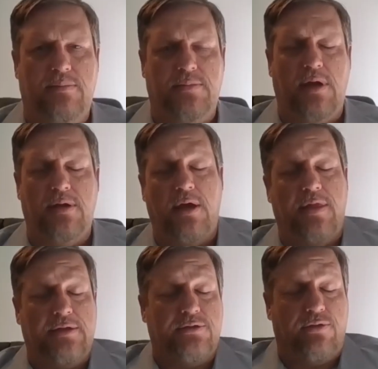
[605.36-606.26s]

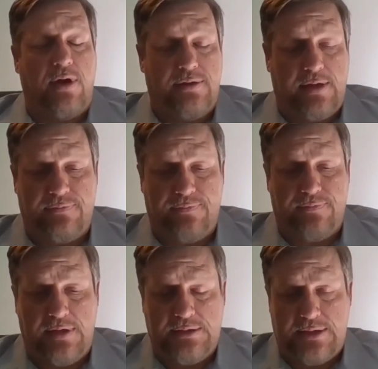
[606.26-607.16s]
No, that's great. That's
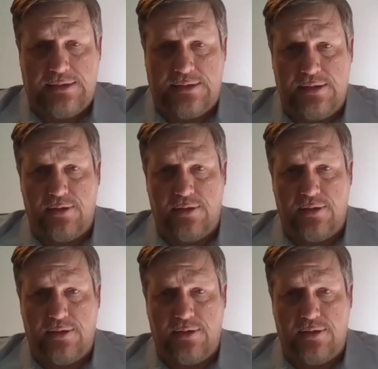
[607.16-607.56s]
fantastic.